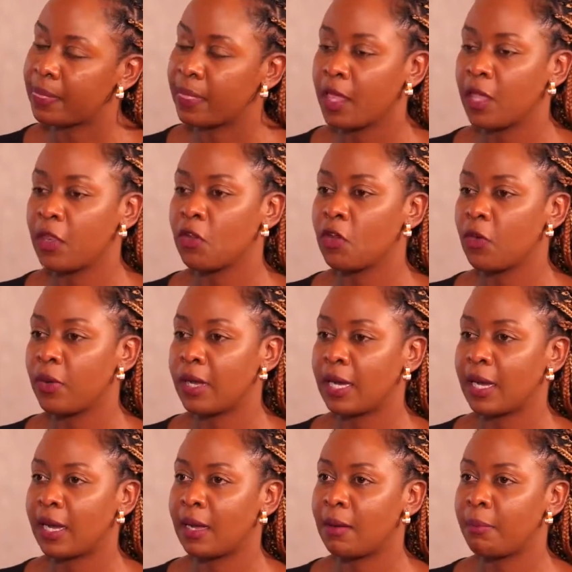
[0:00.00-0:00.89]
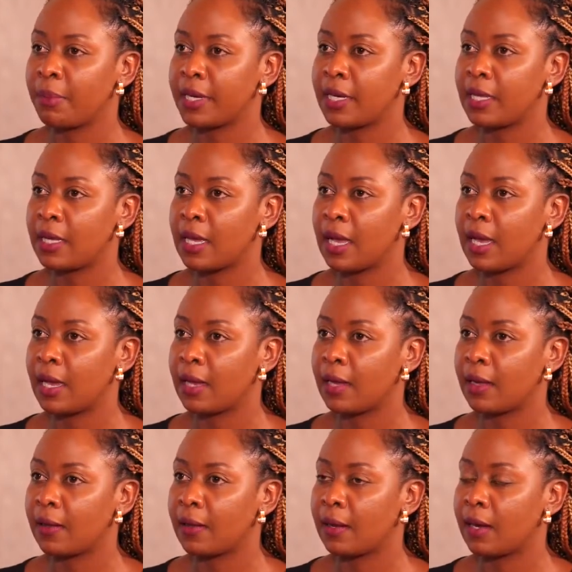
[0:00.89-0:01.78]
And you know, when a company
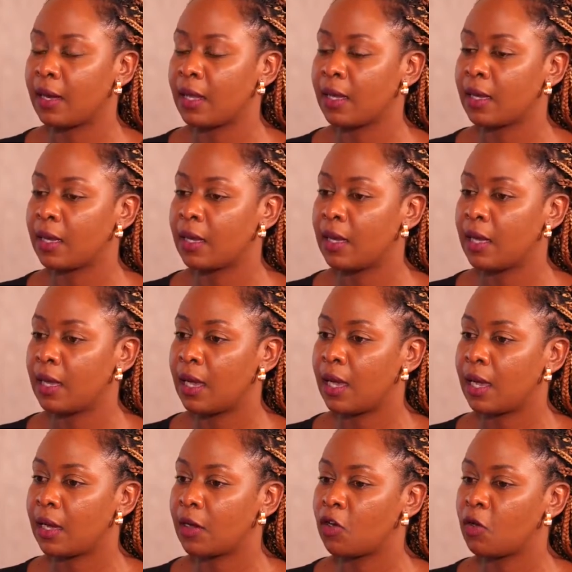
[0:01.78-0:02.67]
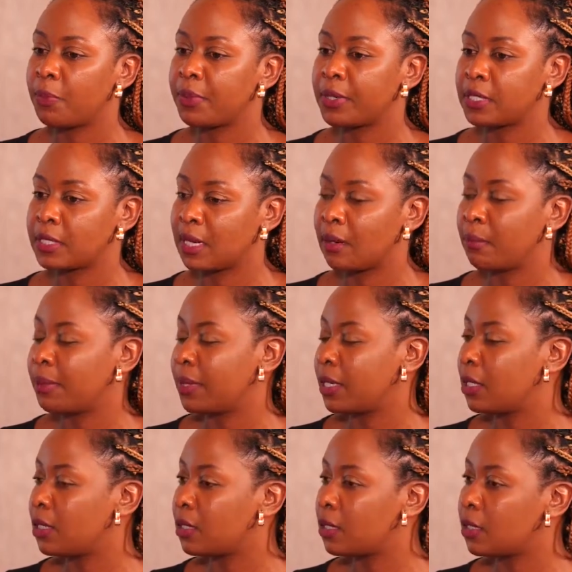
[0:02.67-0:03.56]
like a corporate
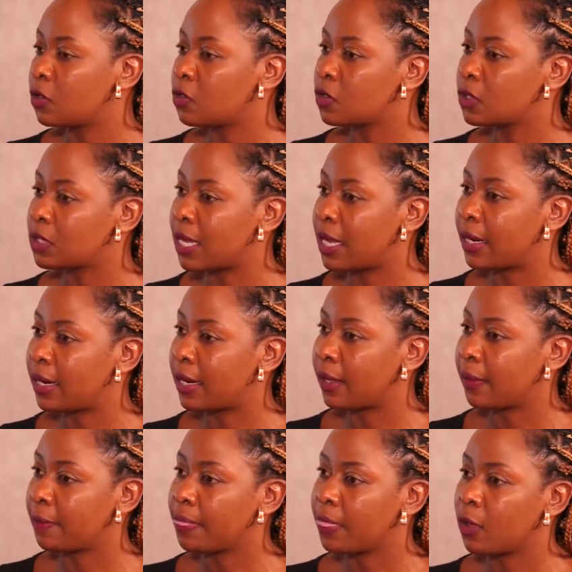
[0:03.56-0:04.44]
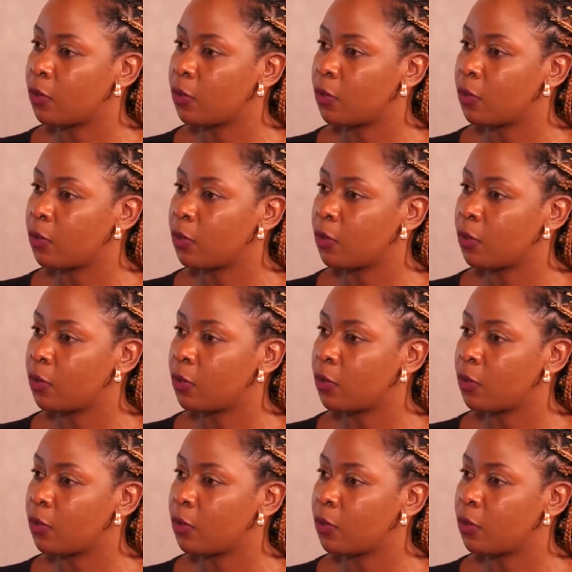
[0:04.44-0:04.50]
company goes under,